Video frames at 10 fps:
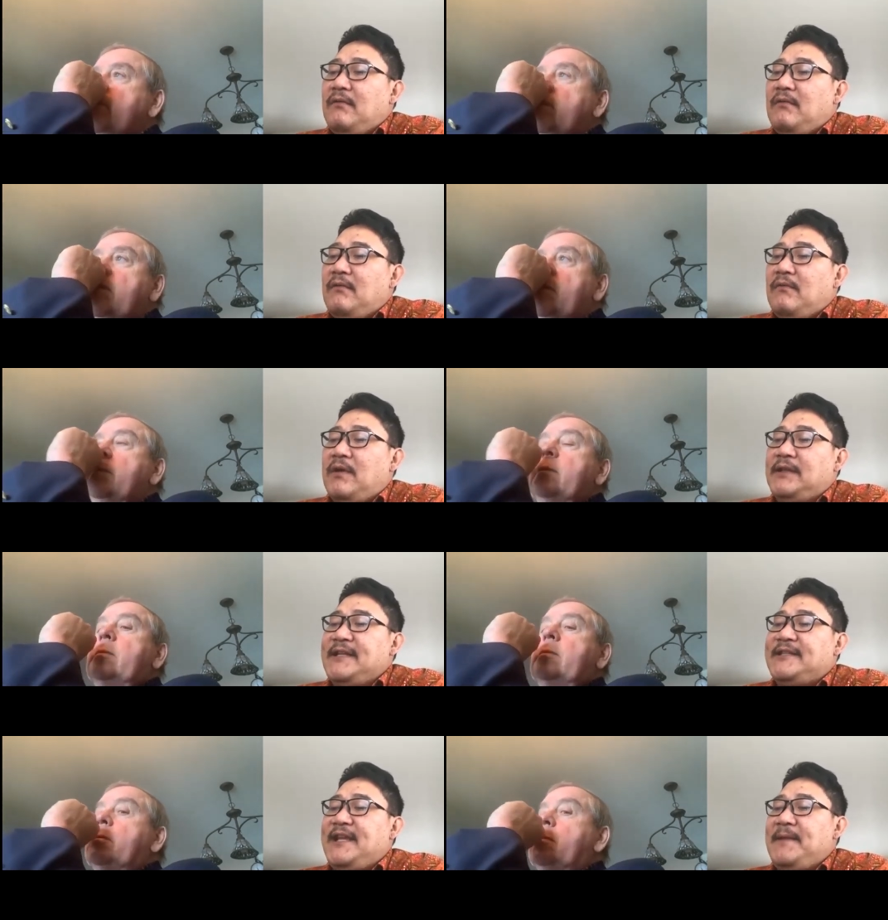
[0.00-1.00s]
Speaker 1: what
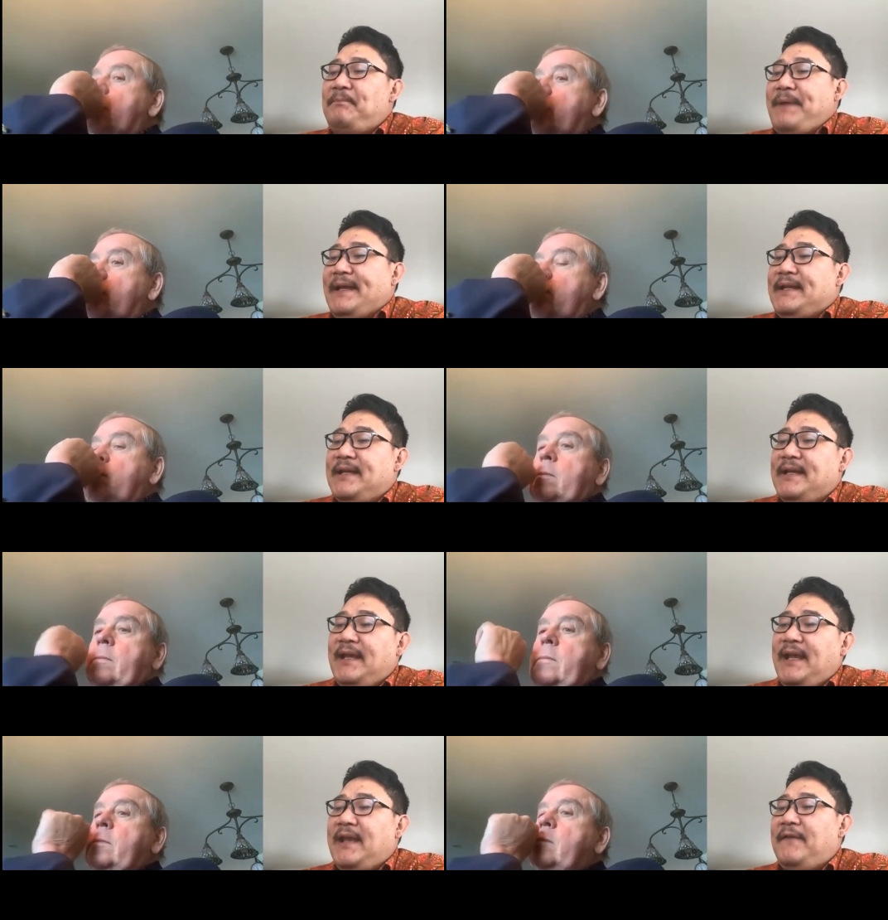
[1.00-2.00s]
is the impact
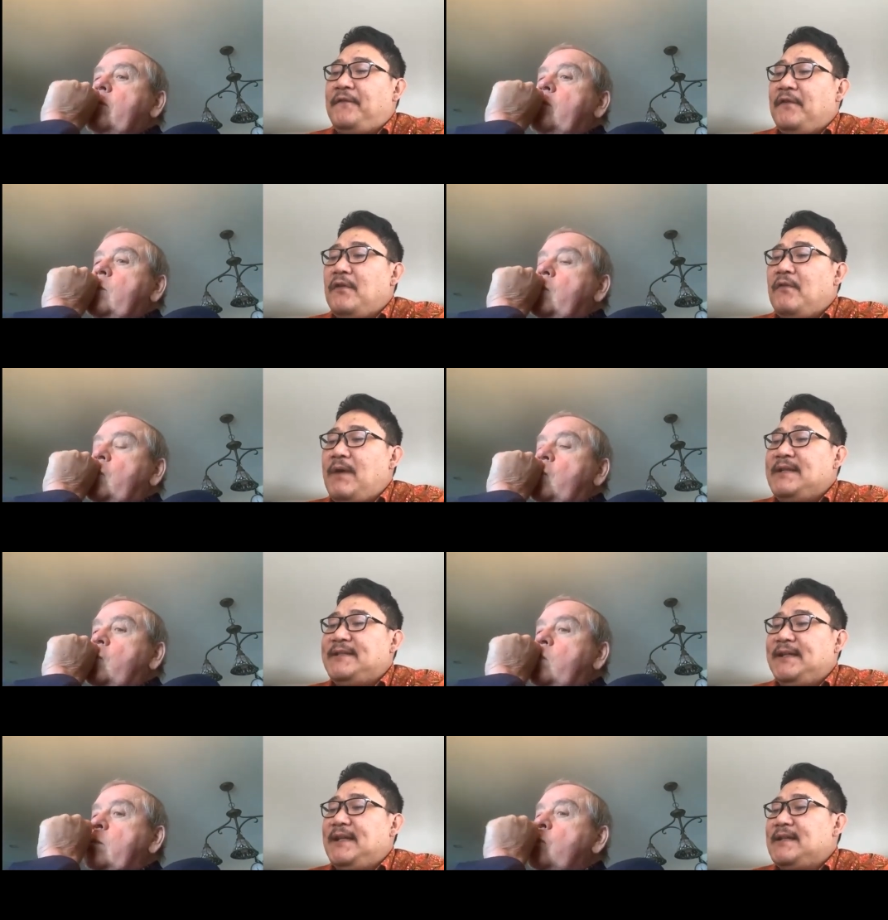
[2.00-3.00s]
if one
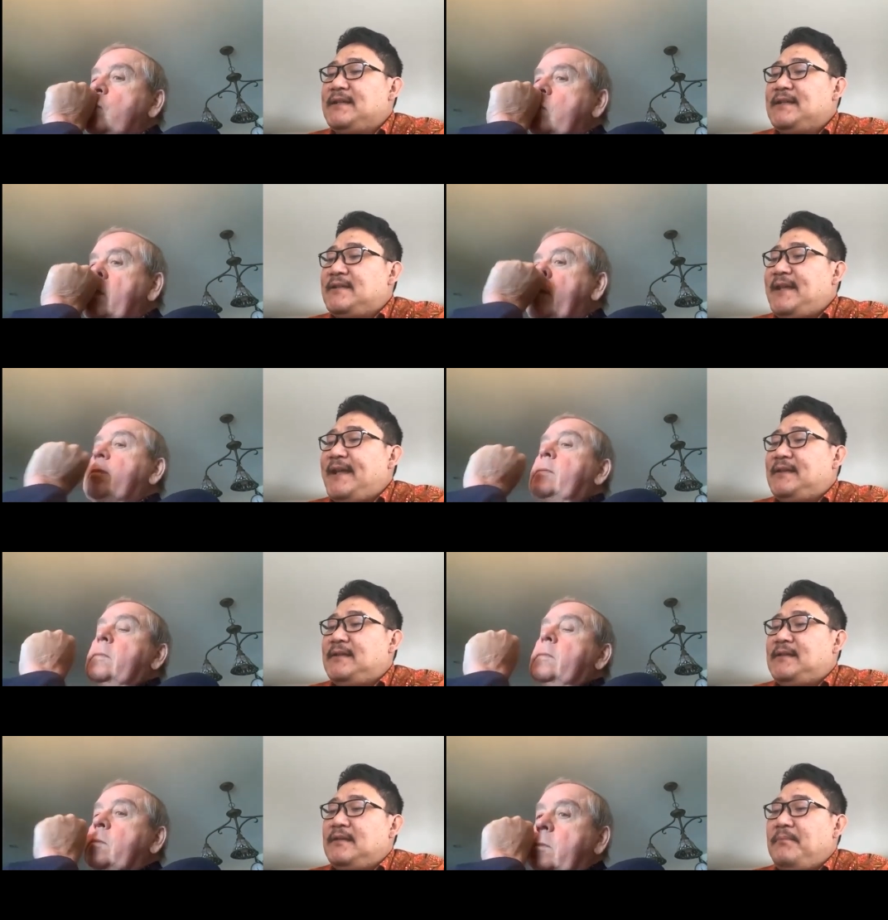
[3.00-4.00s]
single state
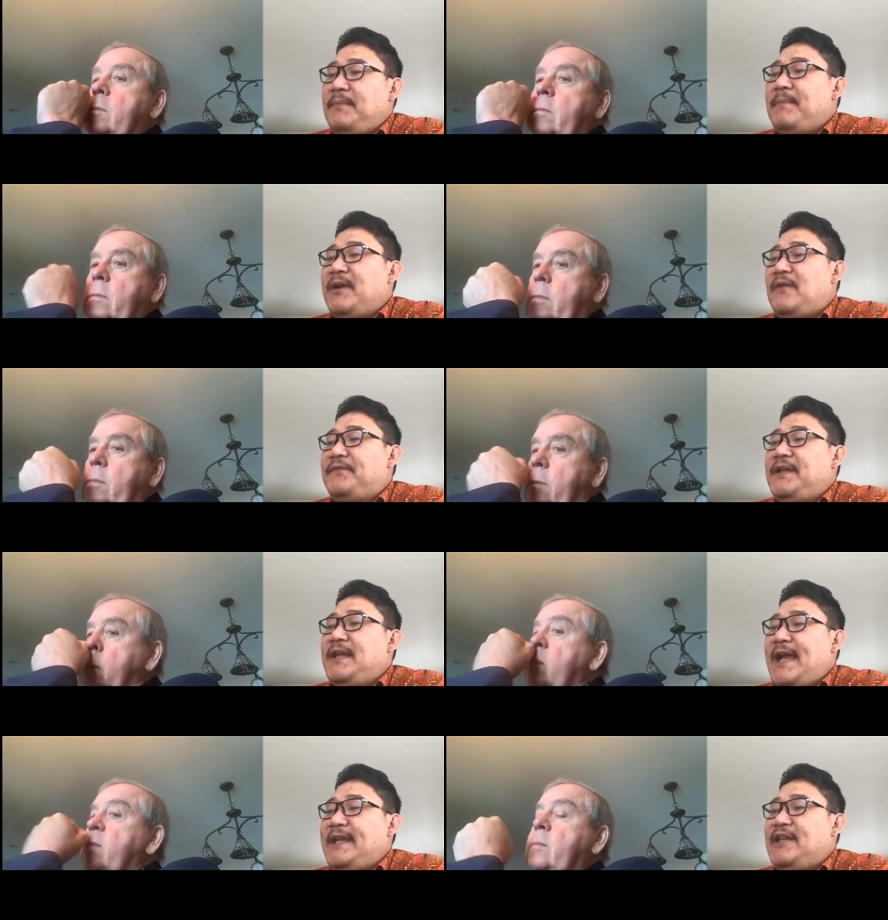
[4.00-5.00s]
member of
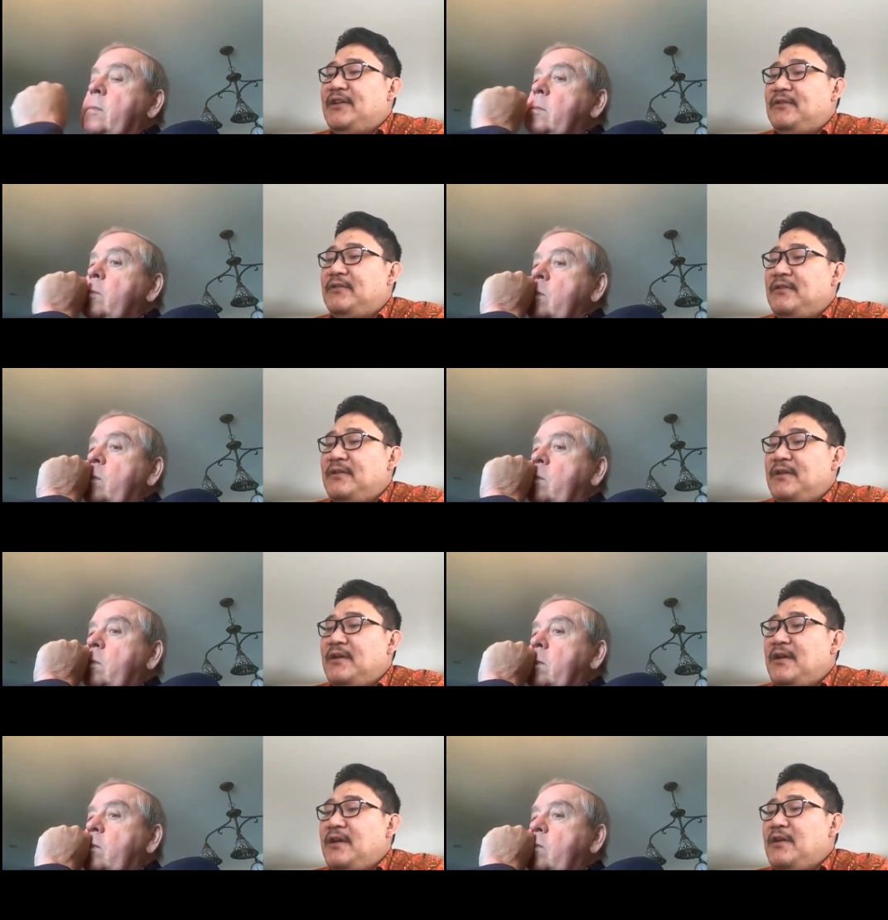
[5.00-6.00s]
the ICAO
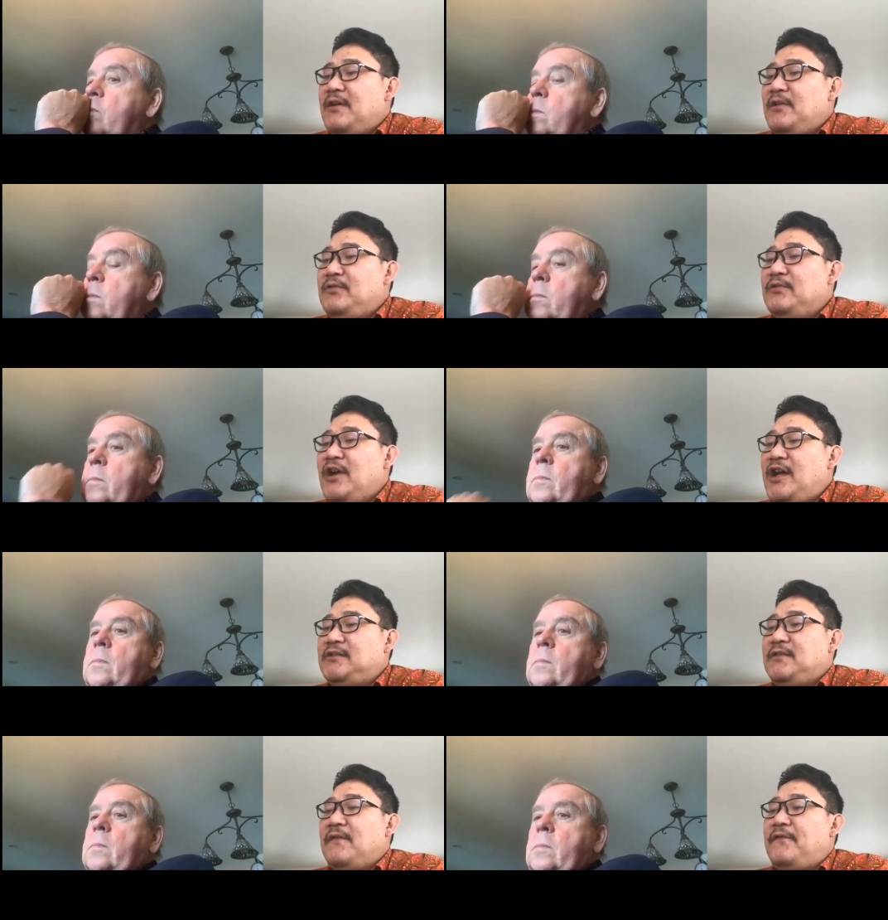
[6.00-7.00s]
do not
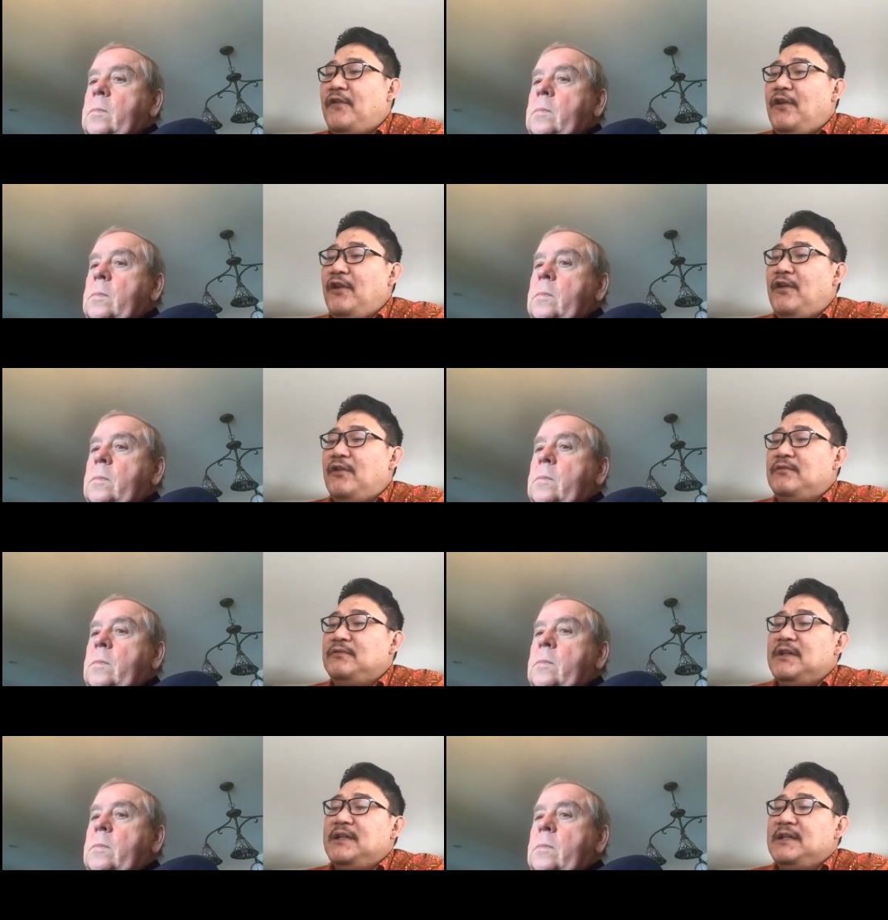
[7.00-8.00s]

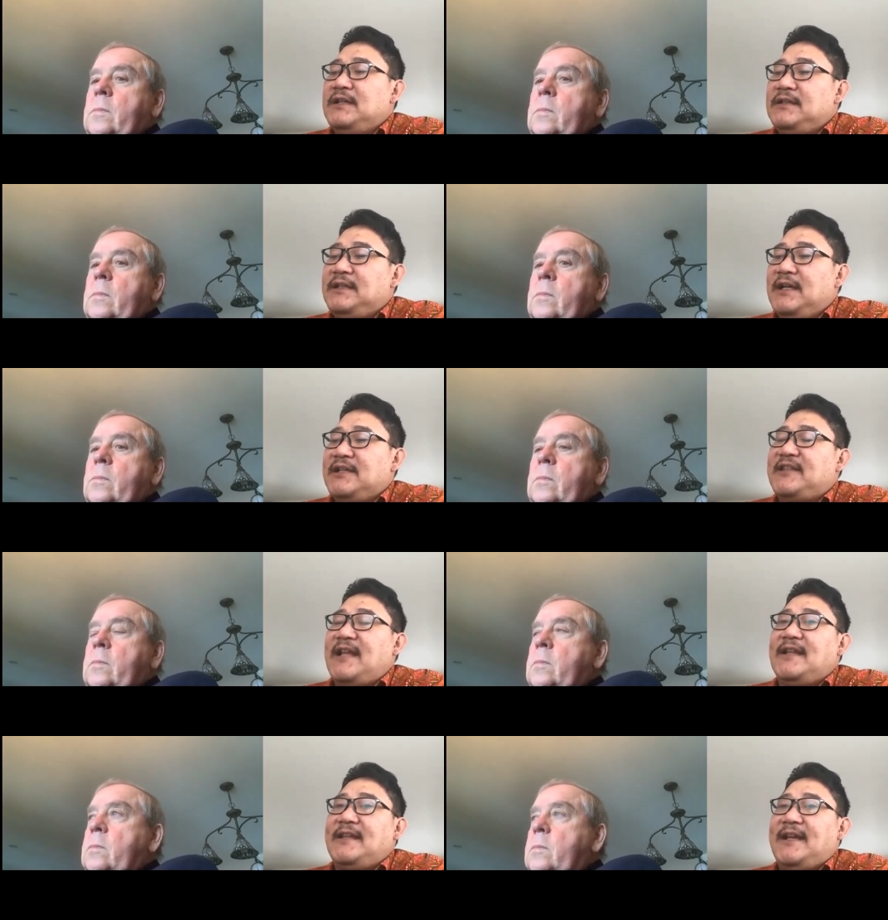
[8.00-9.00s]
follow the
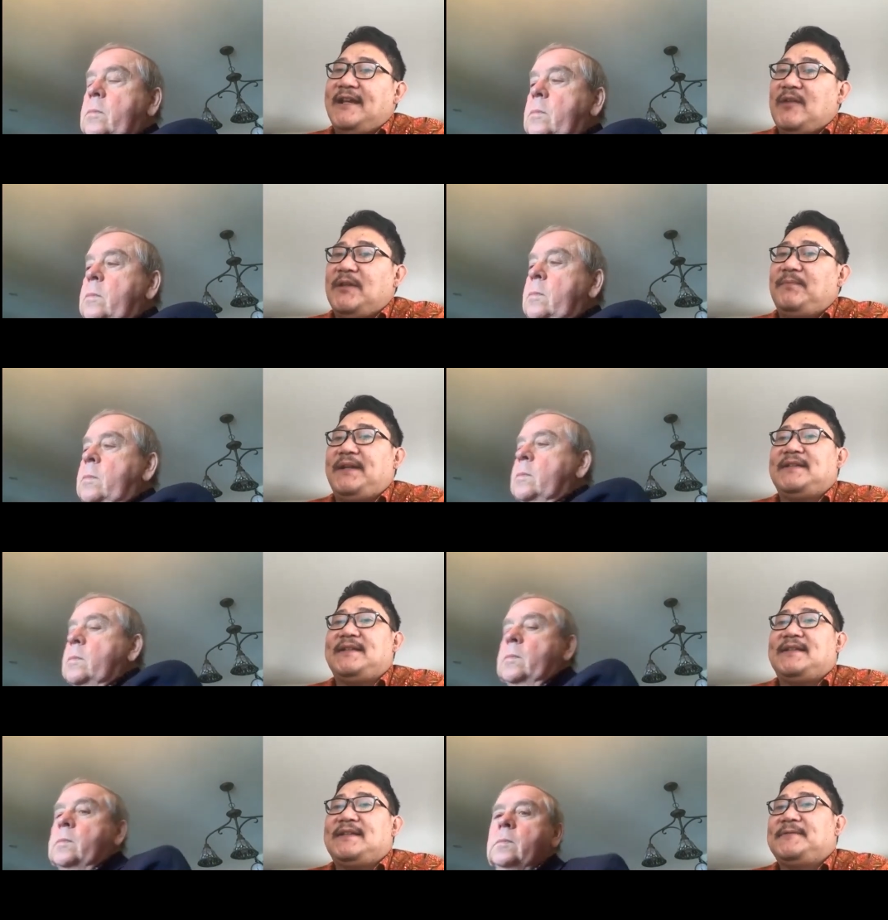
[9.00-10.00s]
standard and recommended practices?